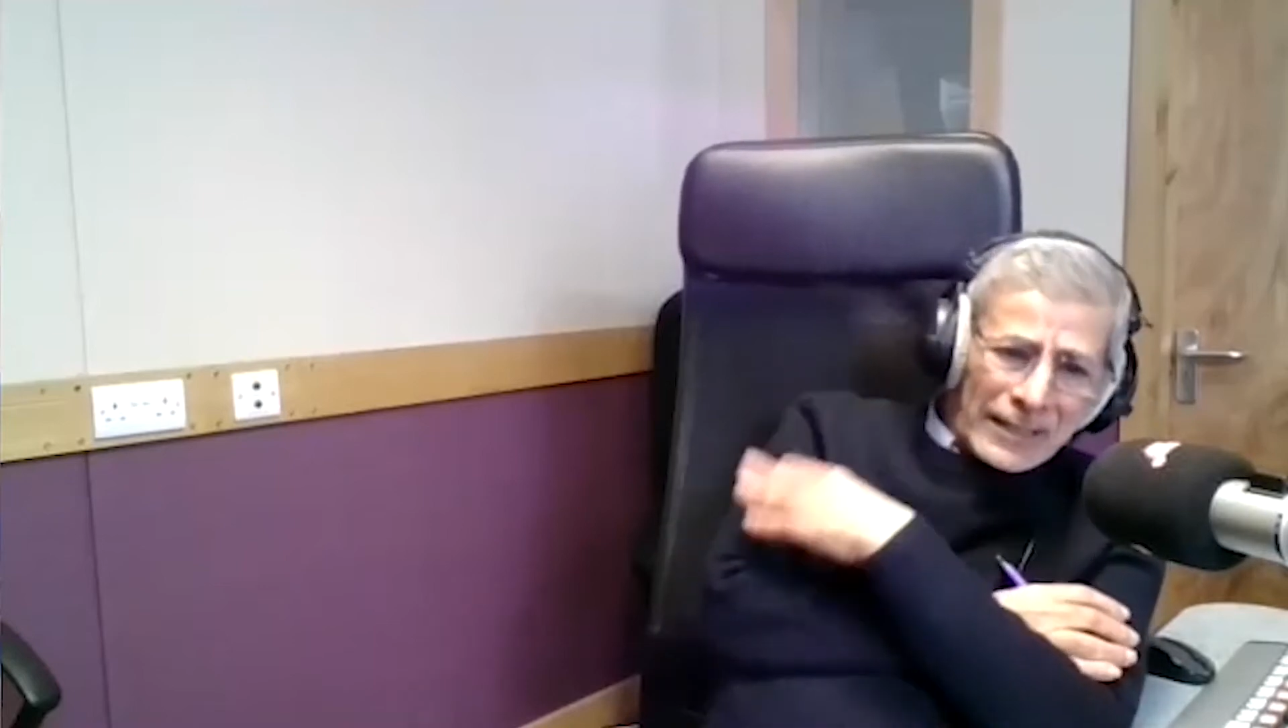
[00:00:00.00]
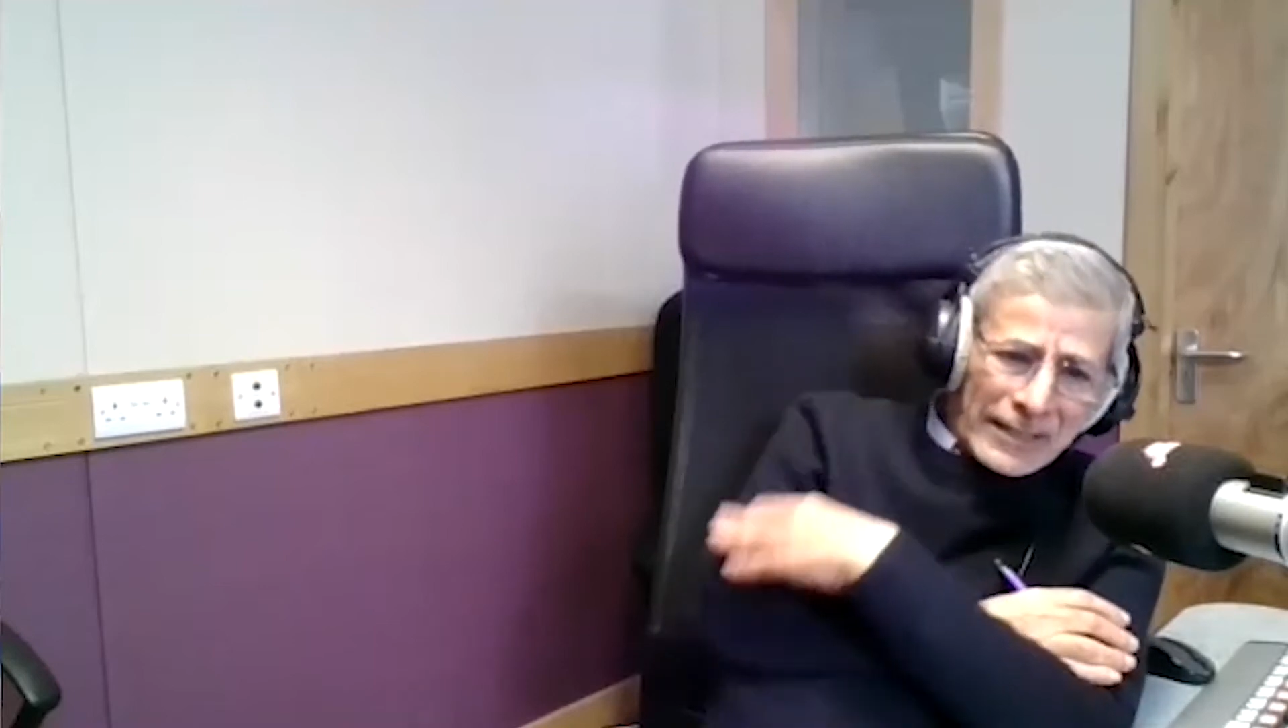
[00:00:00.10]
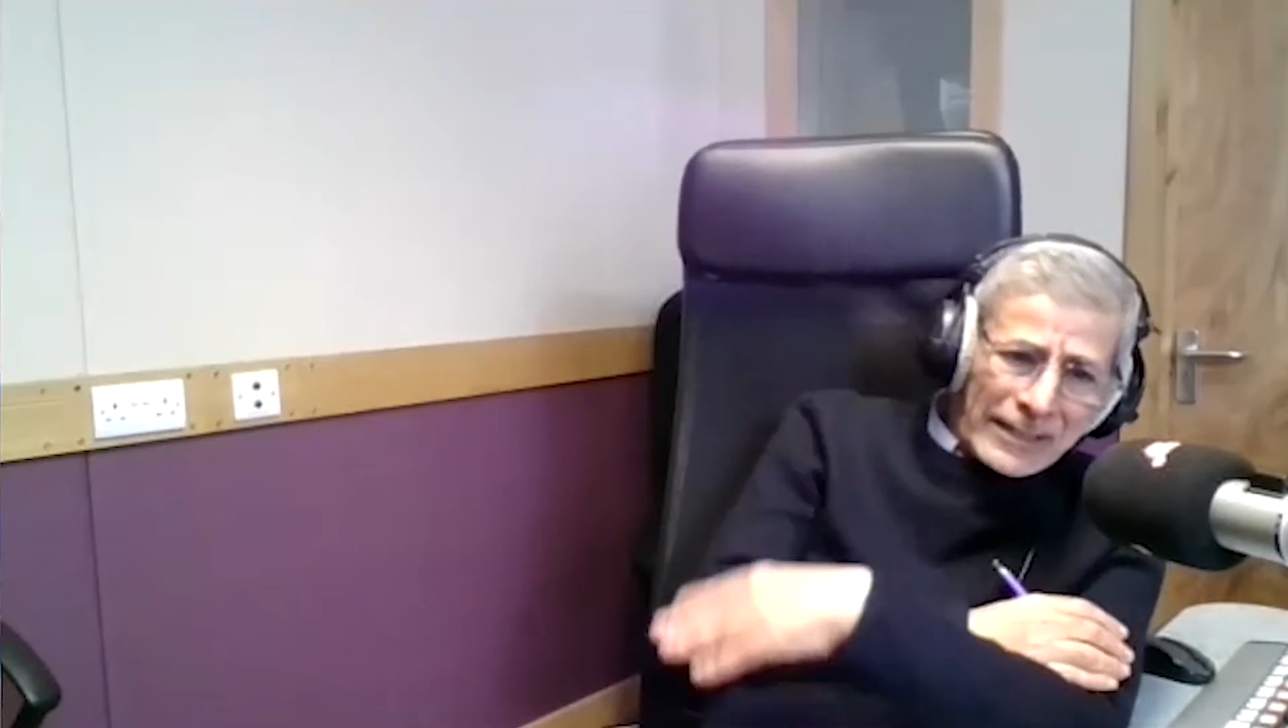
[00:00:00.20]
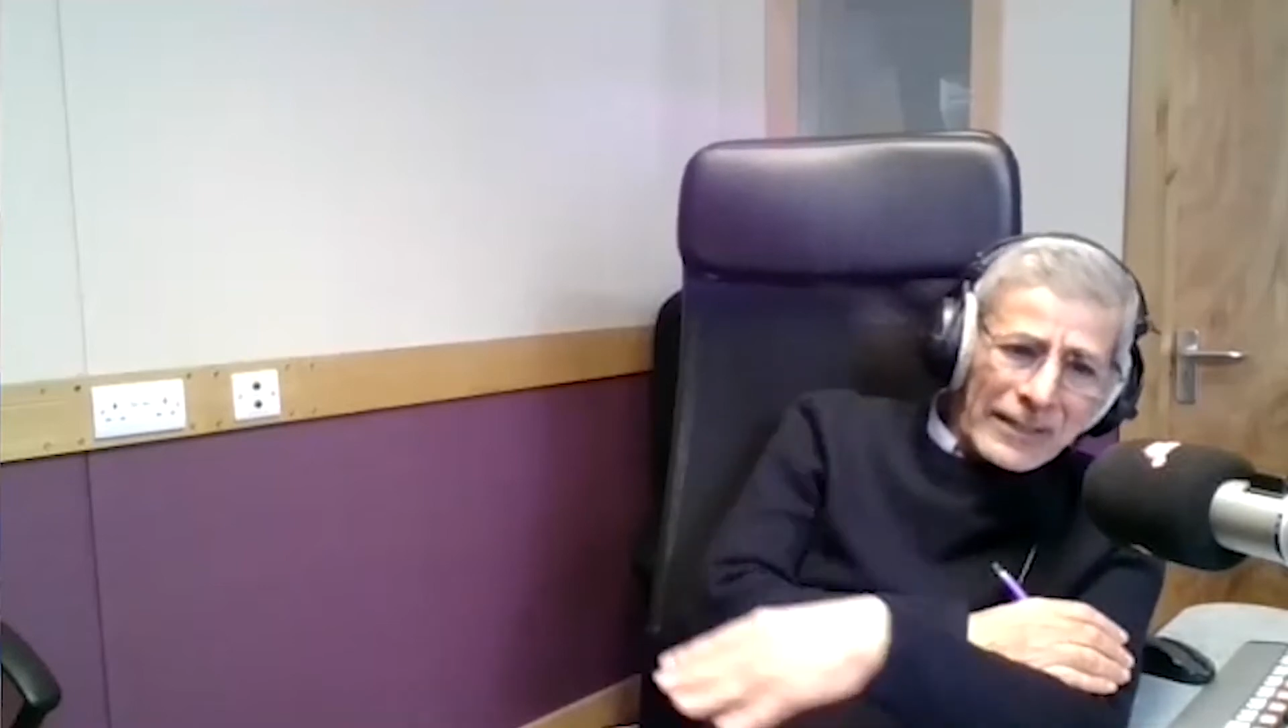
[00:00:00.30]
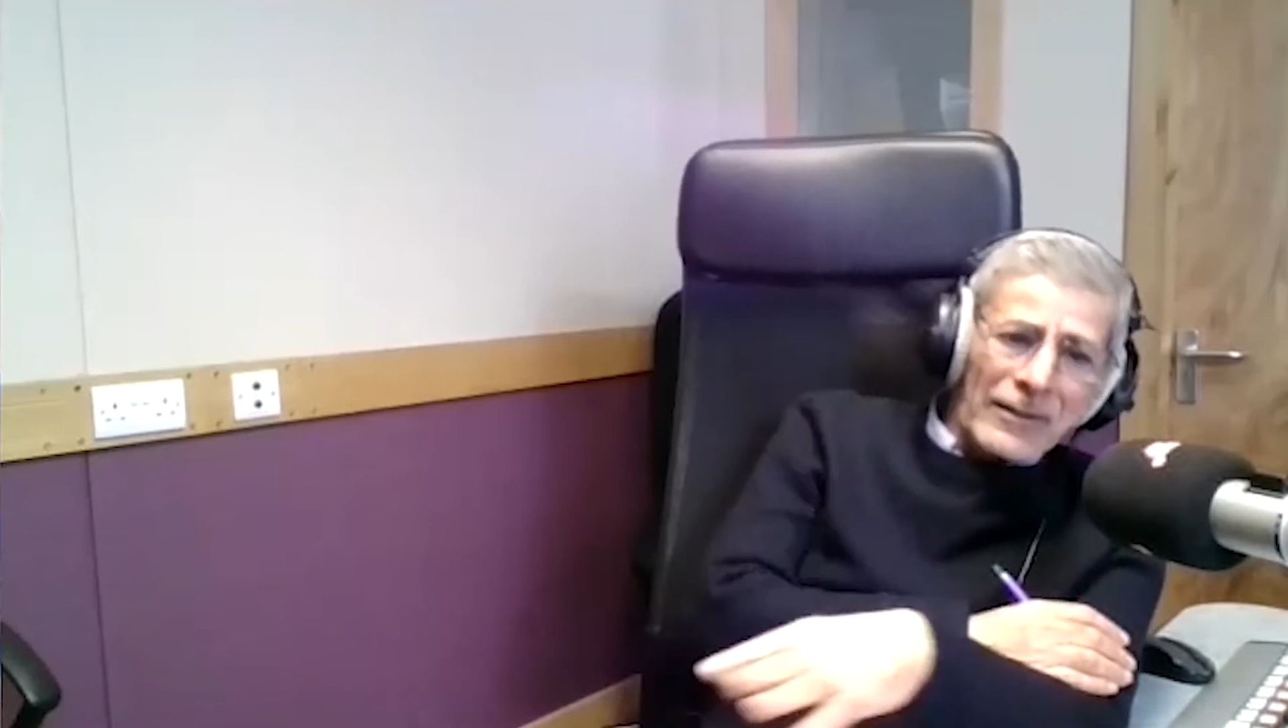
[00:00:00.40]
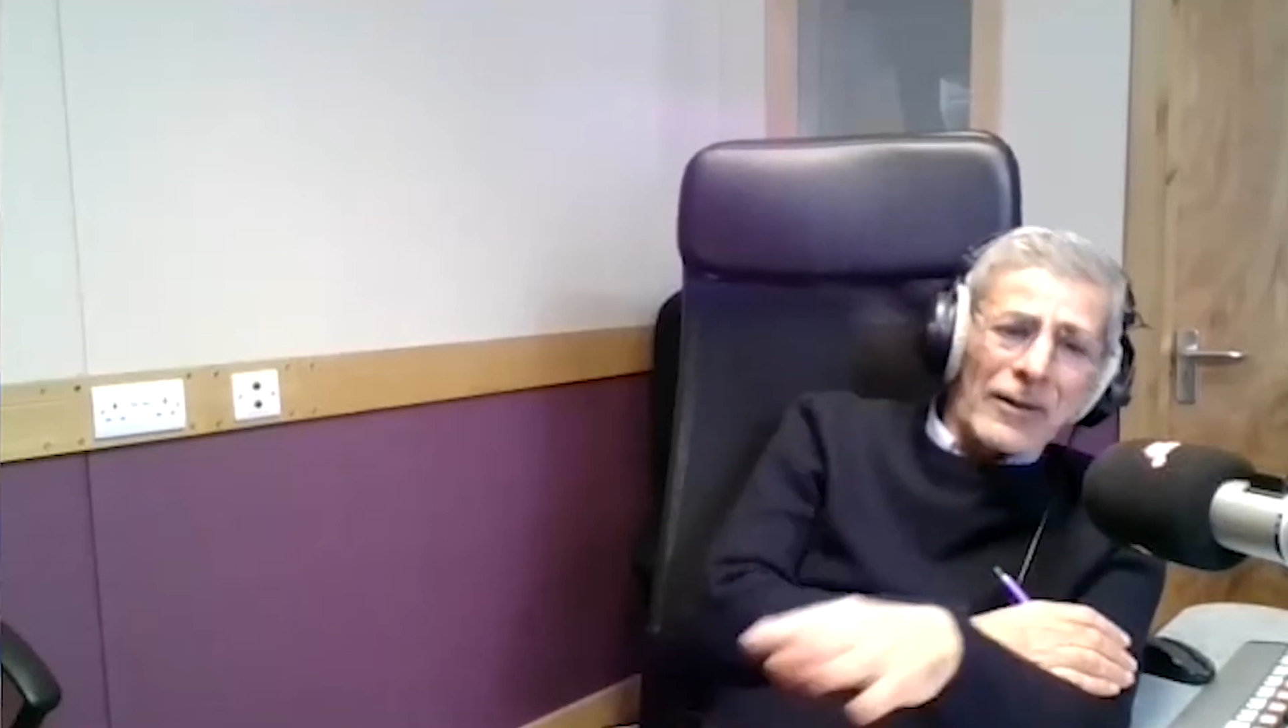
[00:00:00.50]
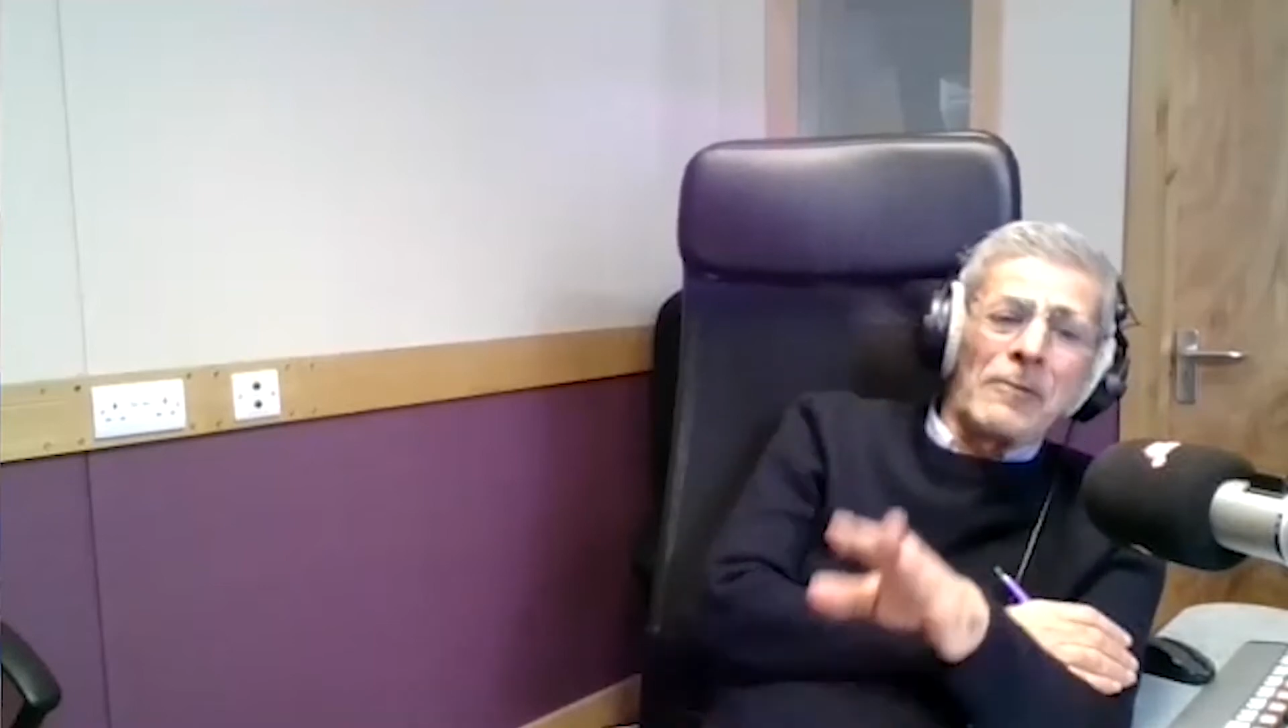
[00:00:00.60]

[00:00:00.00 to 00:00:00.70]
cleaning